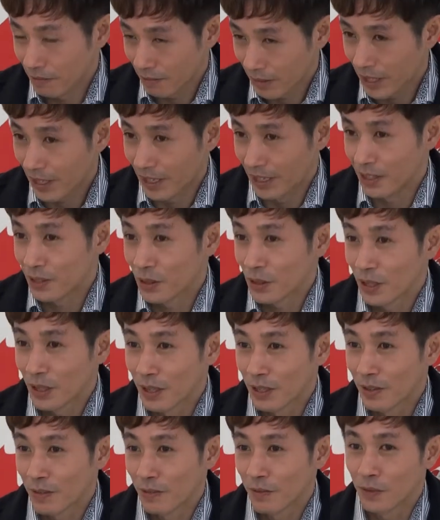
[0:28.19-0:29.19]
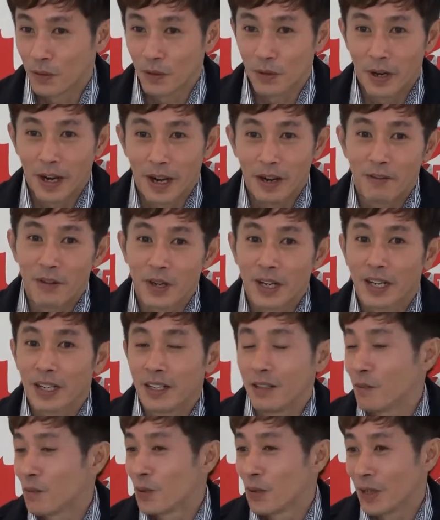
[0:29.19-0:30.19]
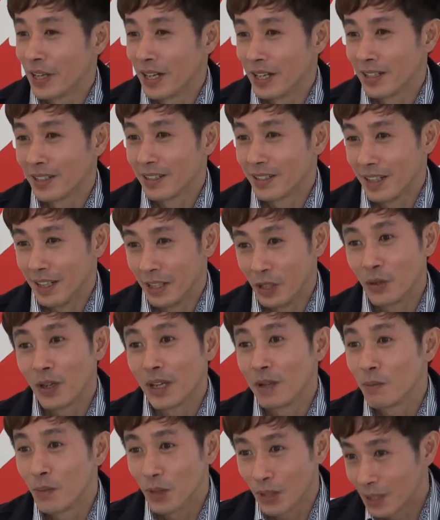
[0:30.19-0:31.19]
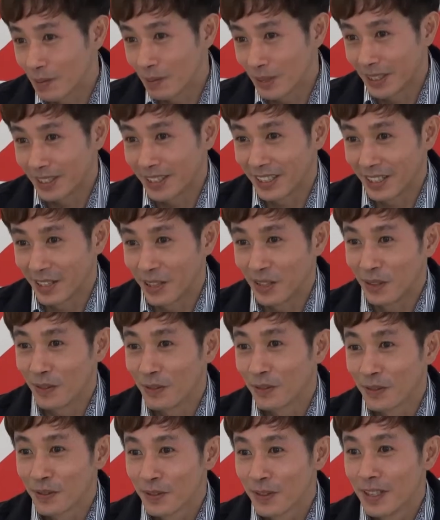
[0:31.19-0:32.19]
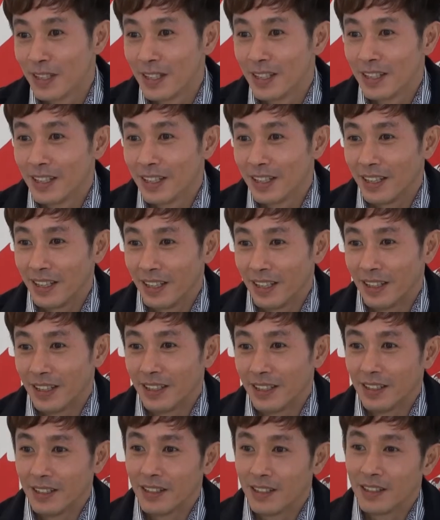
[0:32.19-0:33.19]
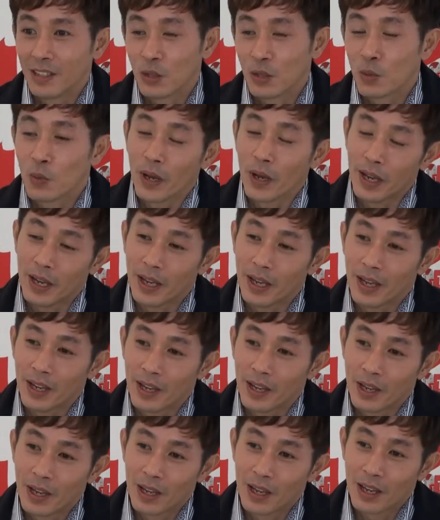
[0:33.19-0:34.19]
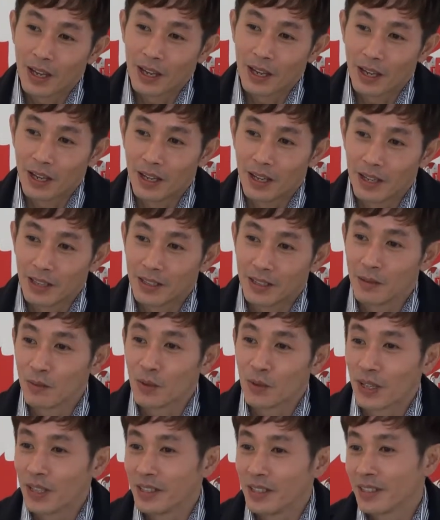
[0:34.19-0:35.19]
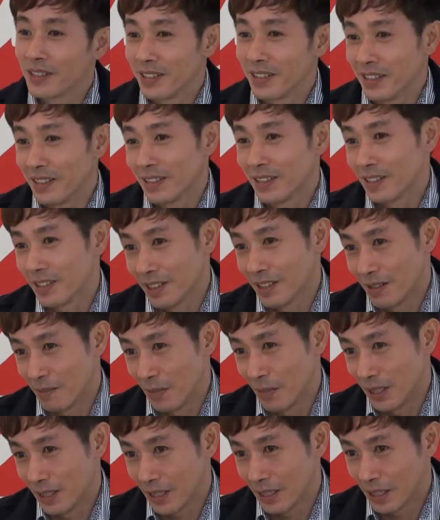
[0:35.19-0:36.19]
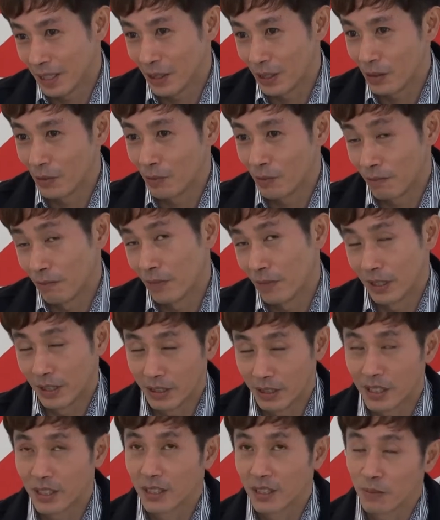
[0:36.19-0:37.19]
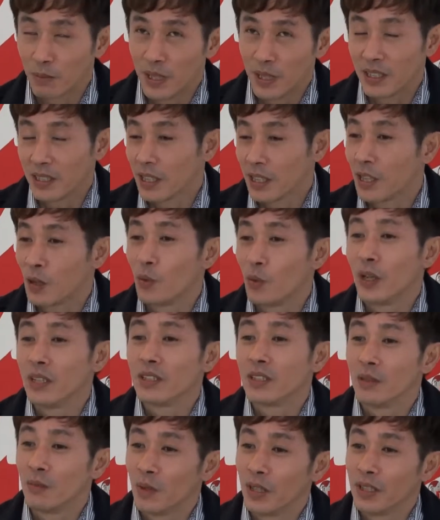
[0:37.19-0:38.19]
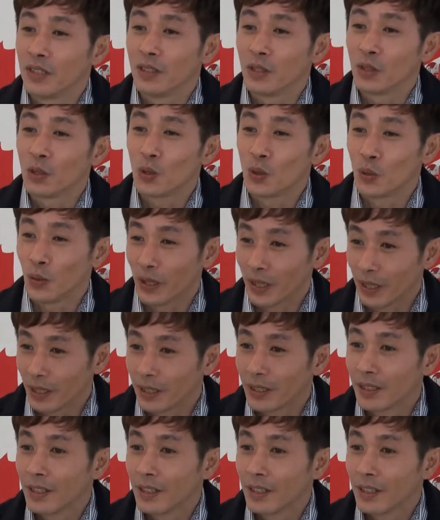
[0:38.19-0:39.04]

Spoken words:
taste for every kind of product that you can possibly think of. And this is where Symrise is this is basically what Symrise is doing